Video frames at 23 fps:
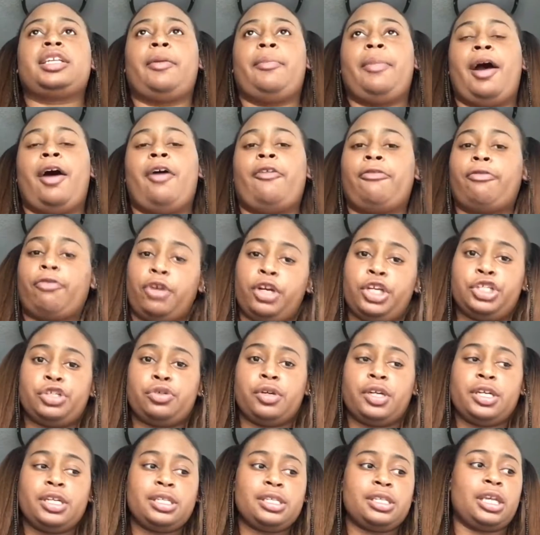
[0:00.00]
about
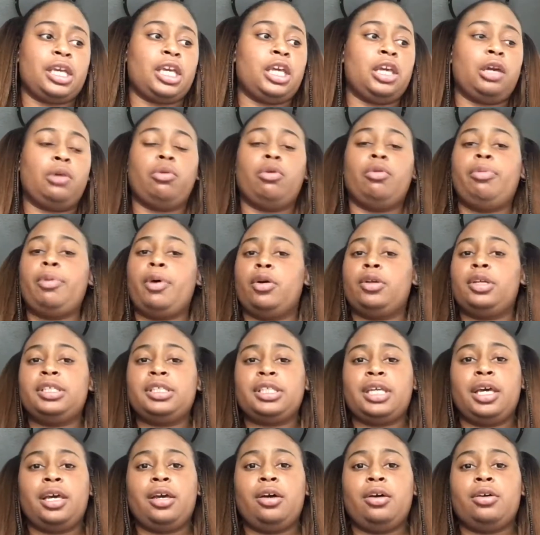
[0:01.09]
Freetress equal
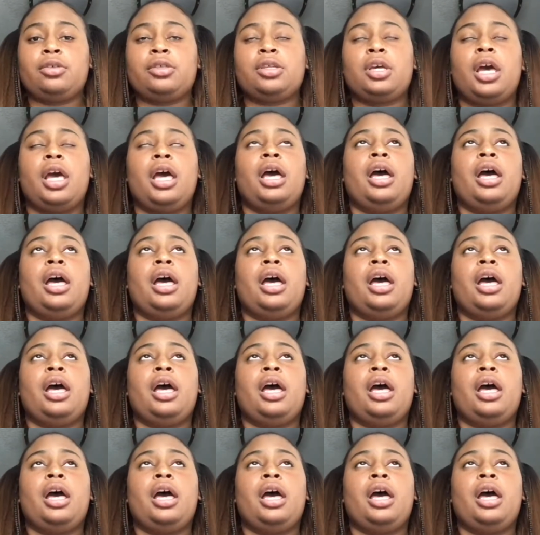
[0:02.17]
ponytails